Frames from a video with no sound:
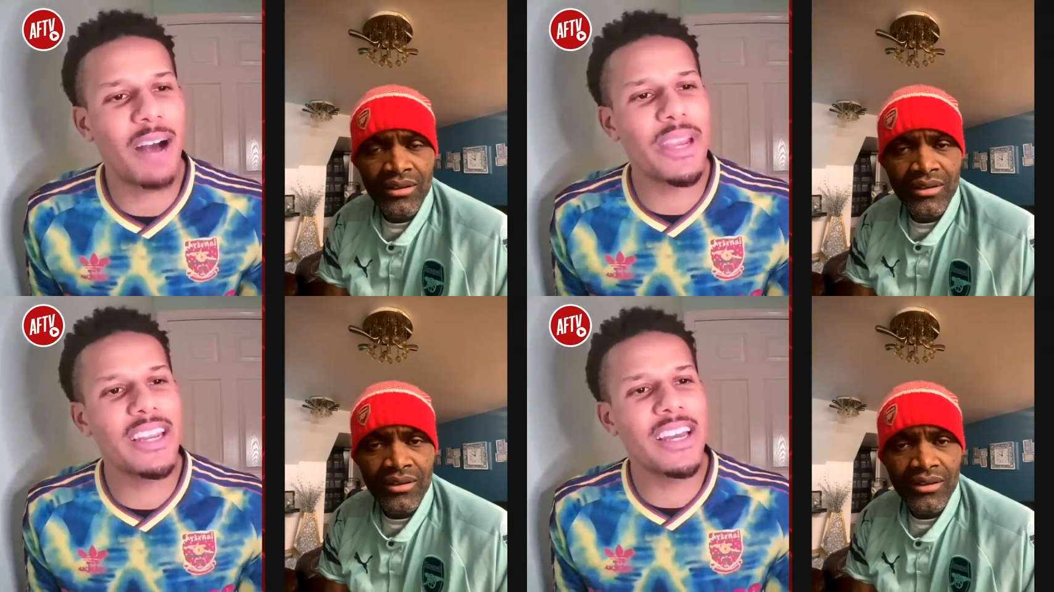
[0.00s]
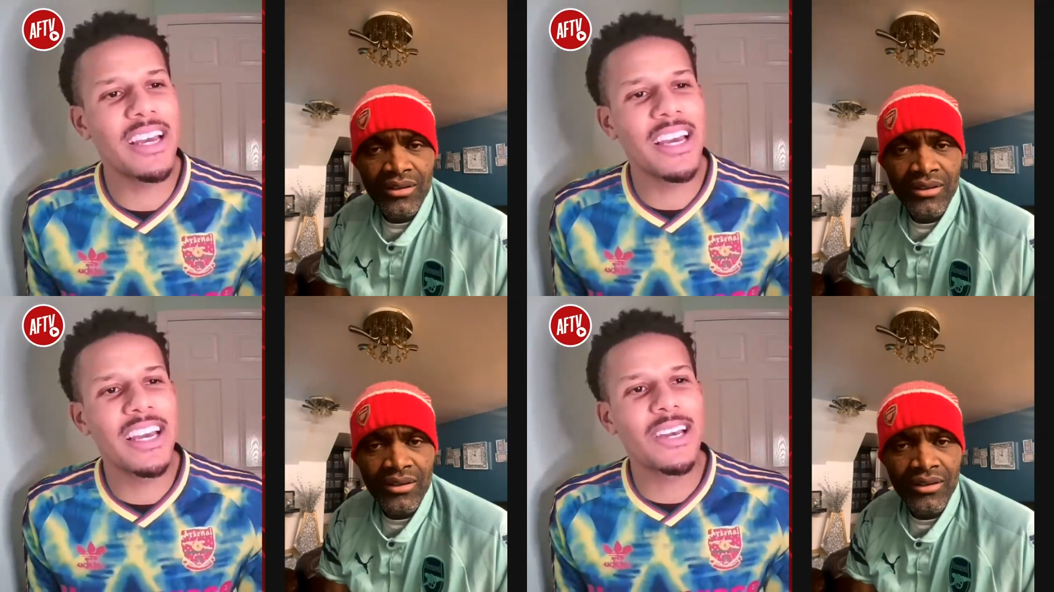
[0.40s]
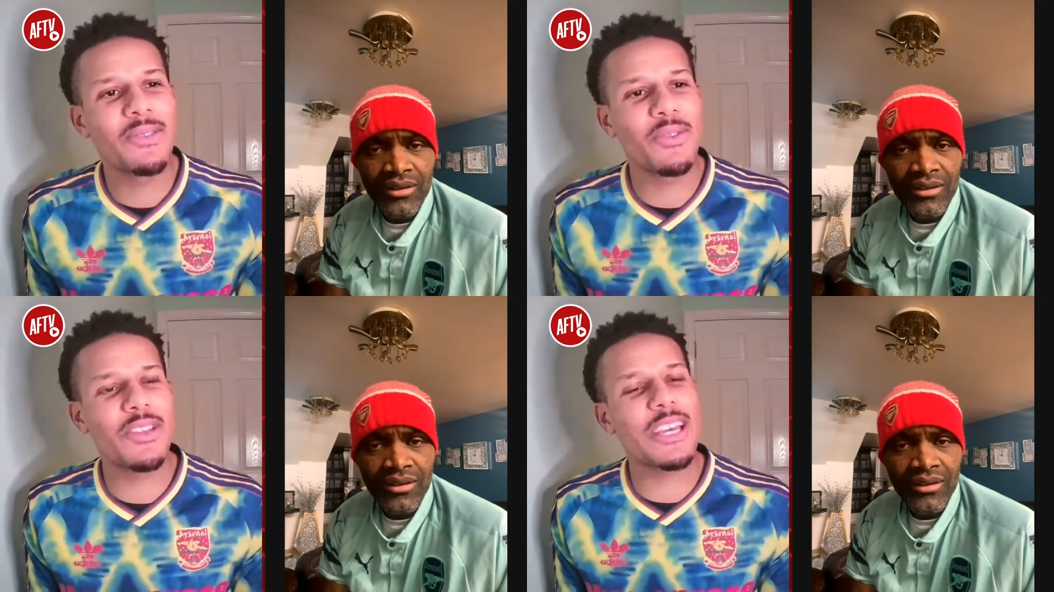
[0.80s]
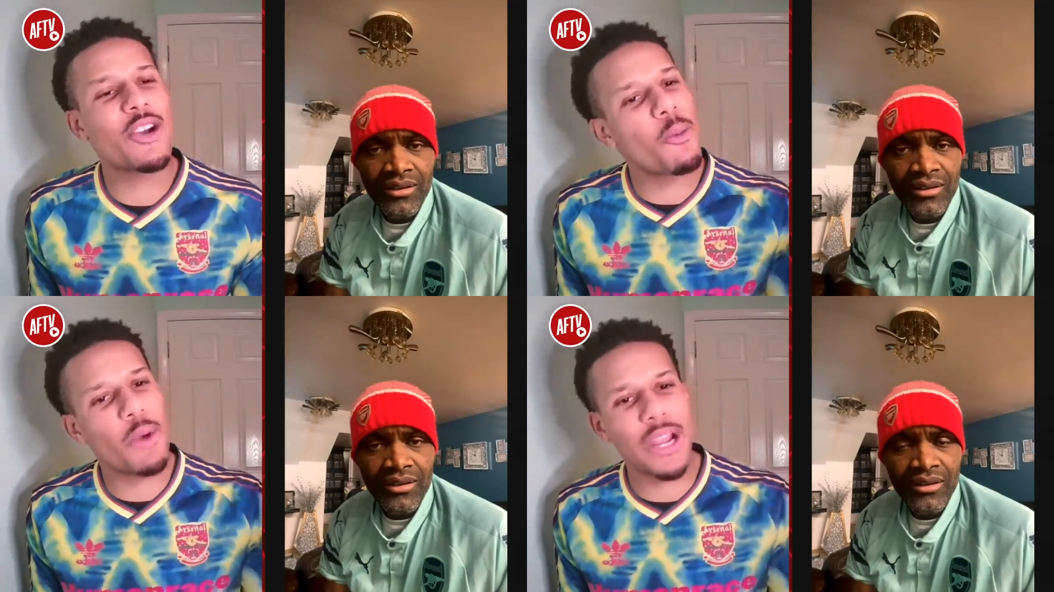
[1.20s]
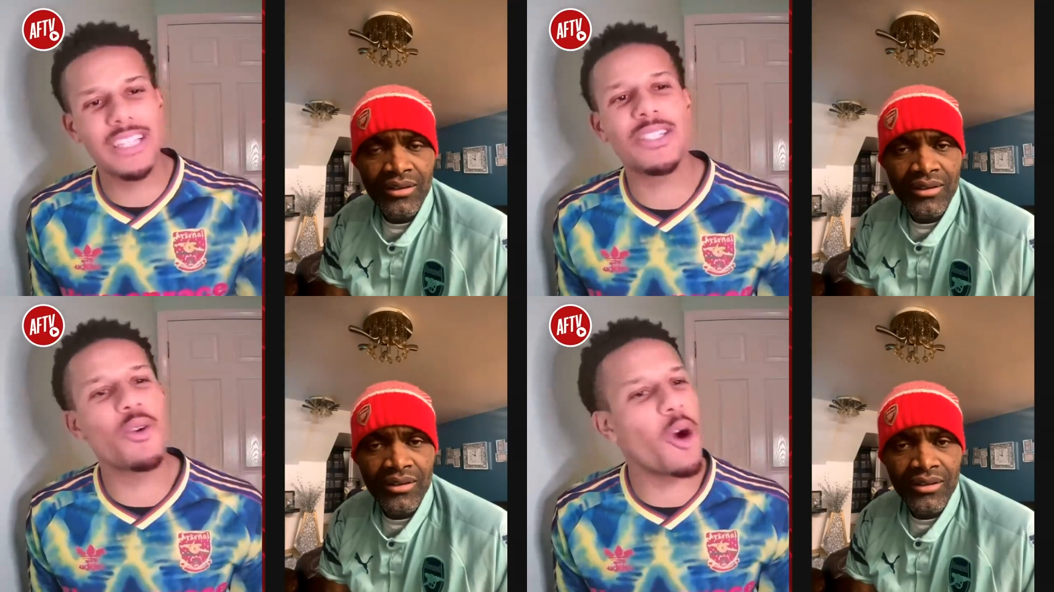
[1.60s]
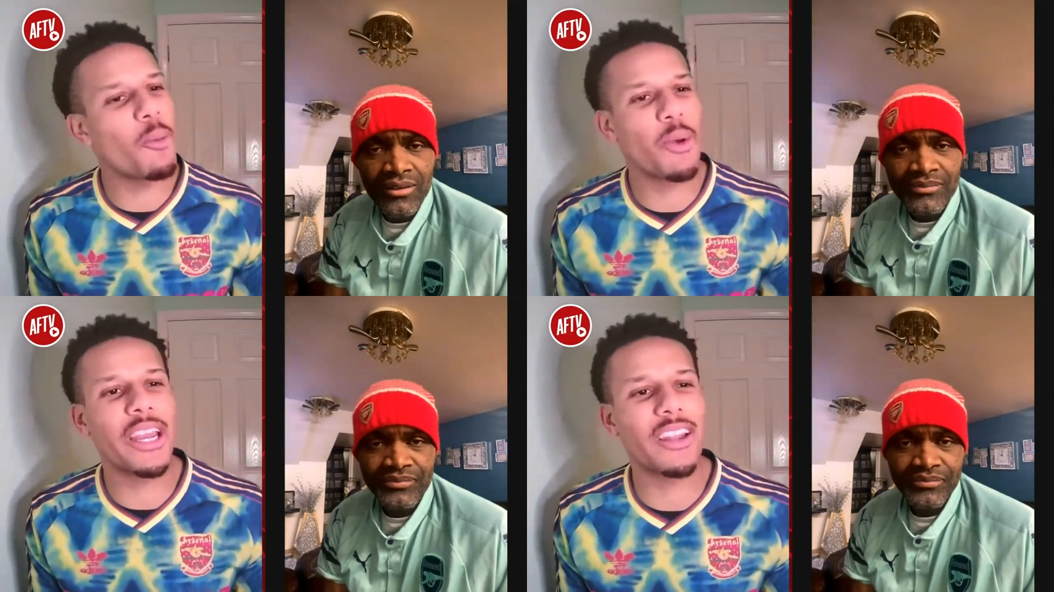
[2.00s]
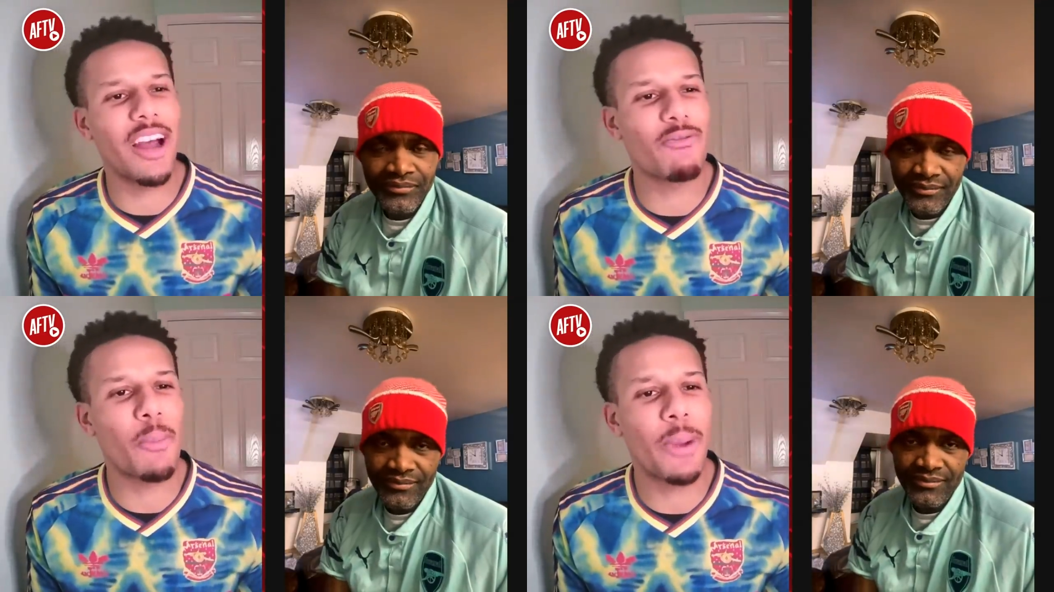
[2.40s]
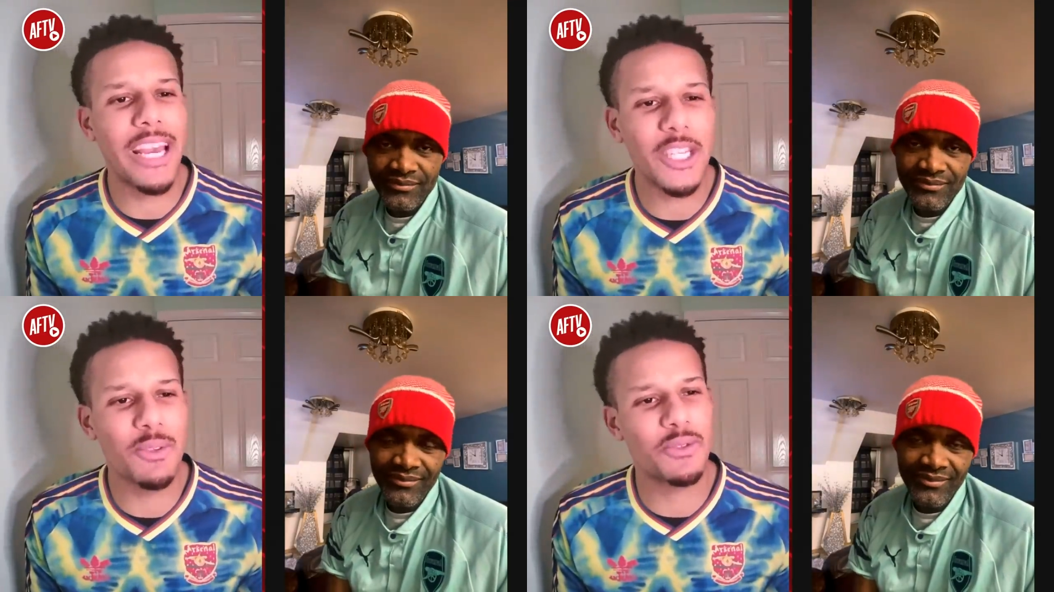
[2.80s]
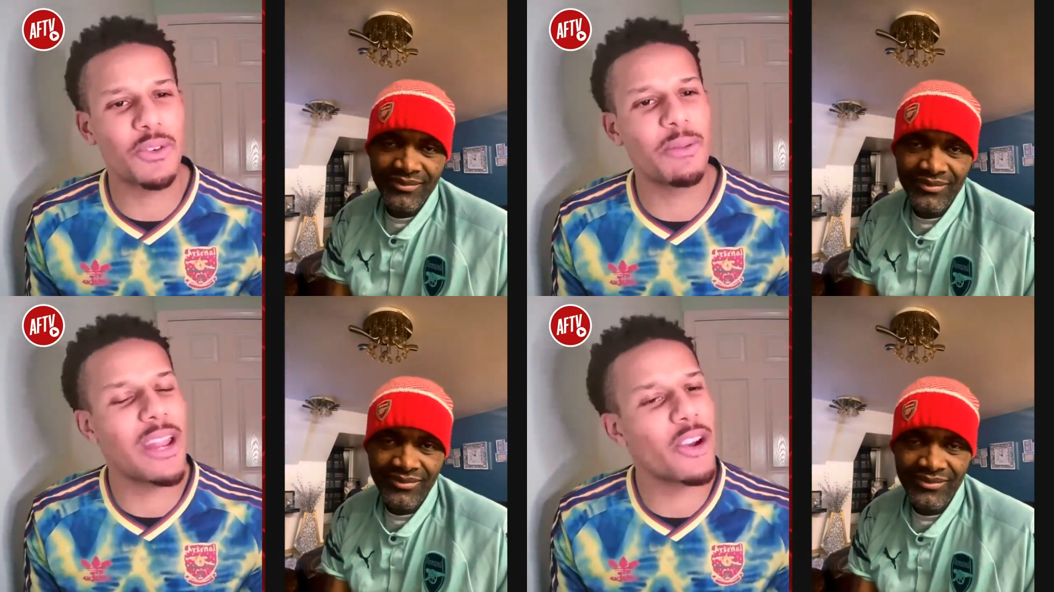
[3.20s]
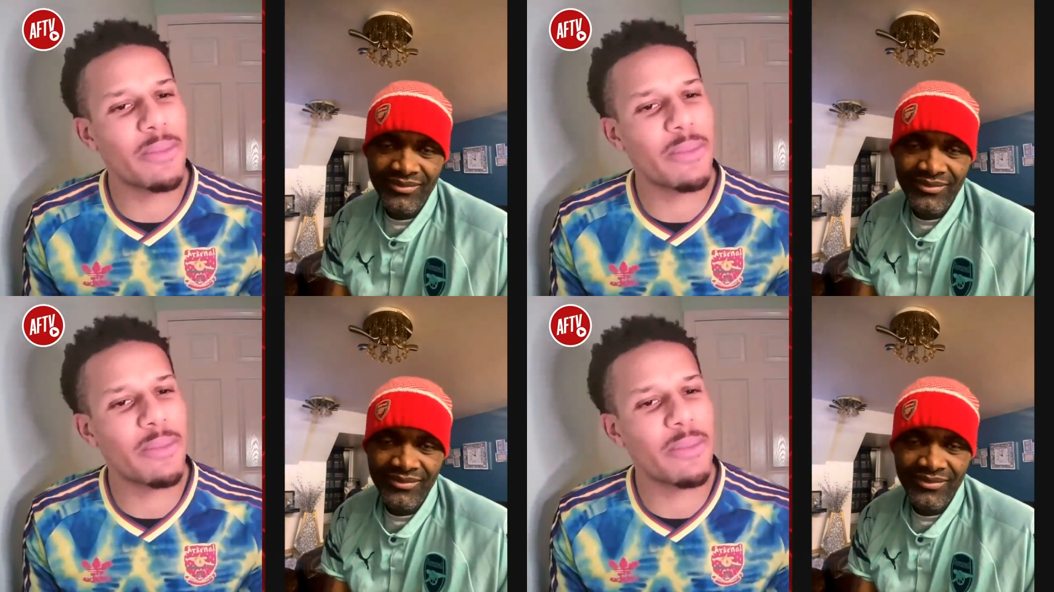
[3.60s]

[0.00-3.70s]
Speaker 1: I mean, they've got to bring in, still got to bring in like replacements for them. They're not